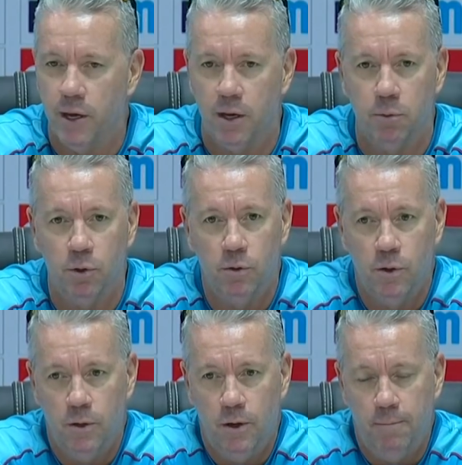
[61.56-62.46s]
there, but
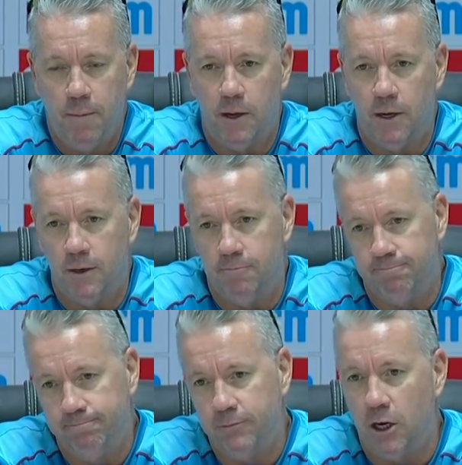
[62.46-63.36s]

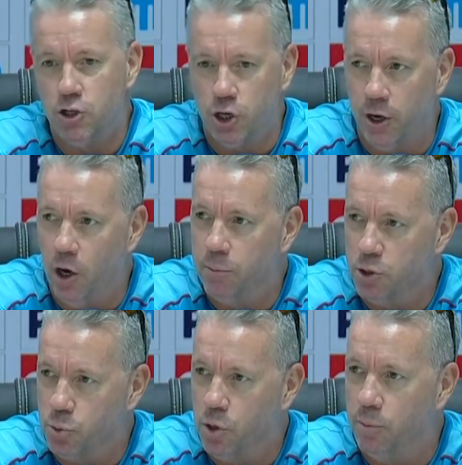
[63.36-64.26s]
um, you know Shai Hope
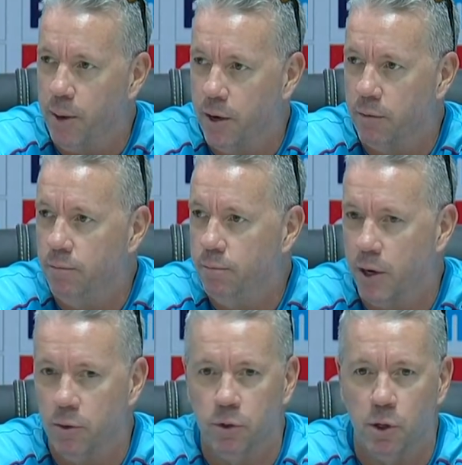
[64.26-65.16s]
as well batted
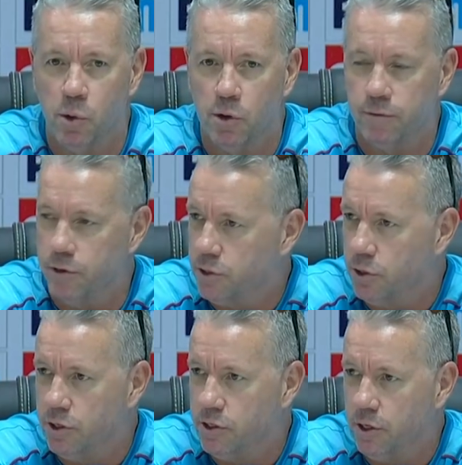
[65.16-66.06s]
batted really well for his
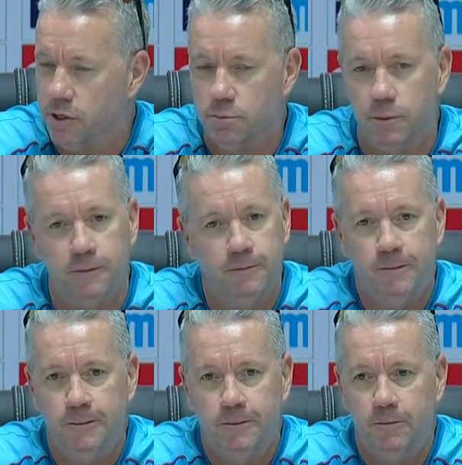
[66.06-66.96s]
36. But
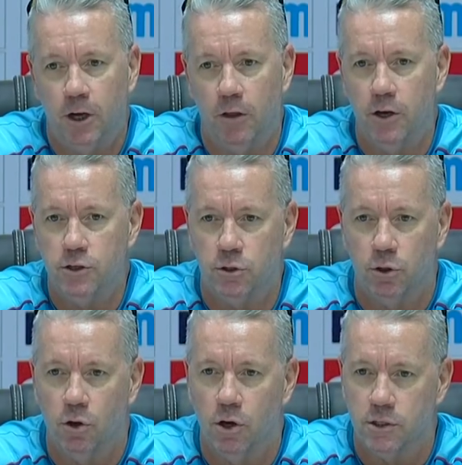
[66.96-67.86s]
you know those
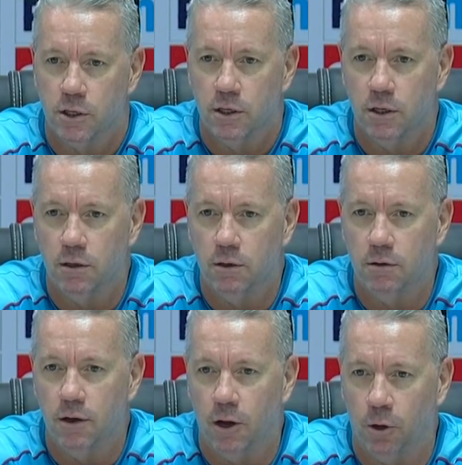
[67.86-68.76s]
two guys are
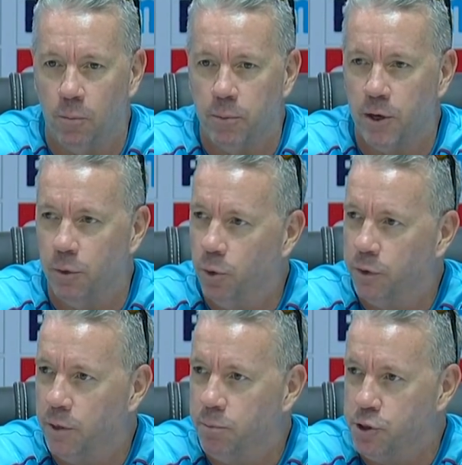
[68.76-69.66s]
a lot better than what
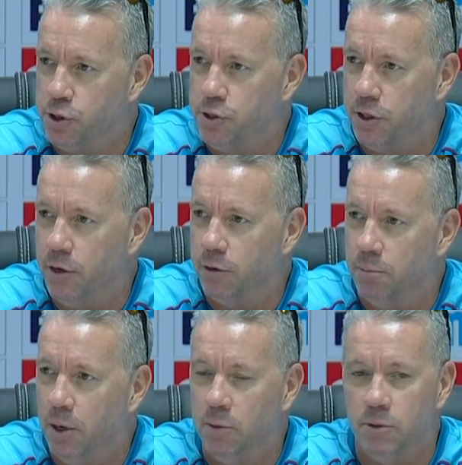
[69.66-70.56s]
they're producing here at the
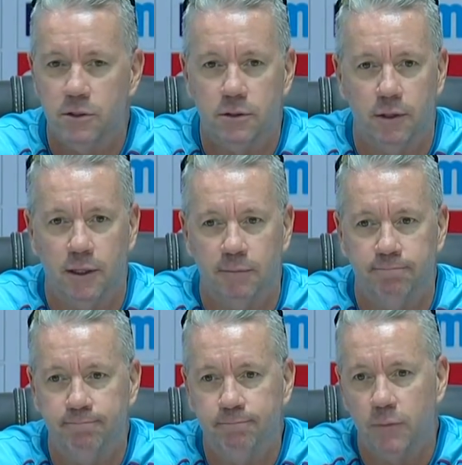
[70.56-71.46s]
moment.
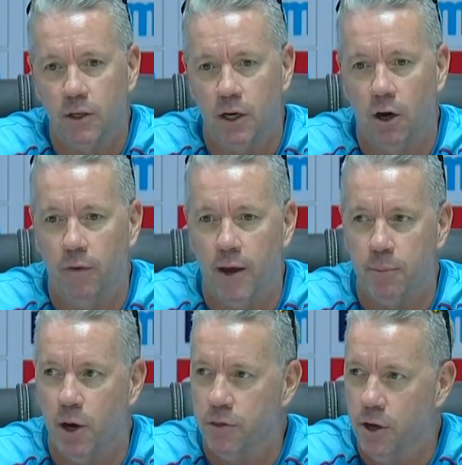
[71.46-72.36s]
Um, you know, and they
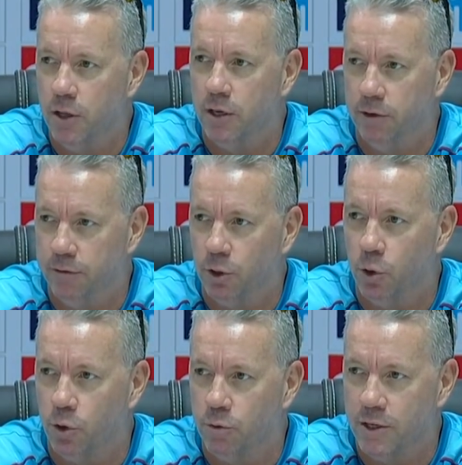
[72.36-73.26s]
both know they've left a
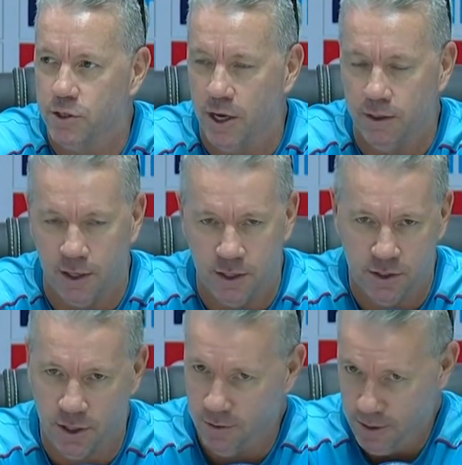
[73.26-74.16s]
lot of runs out there.
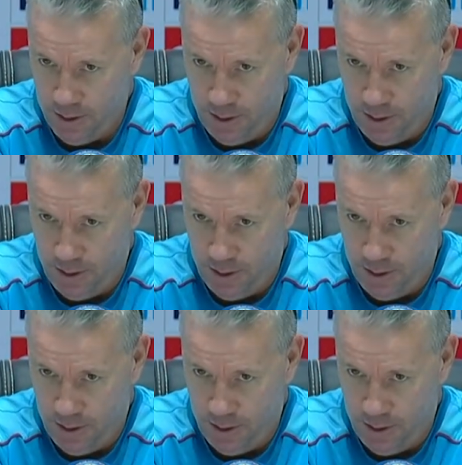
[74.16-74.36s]
So,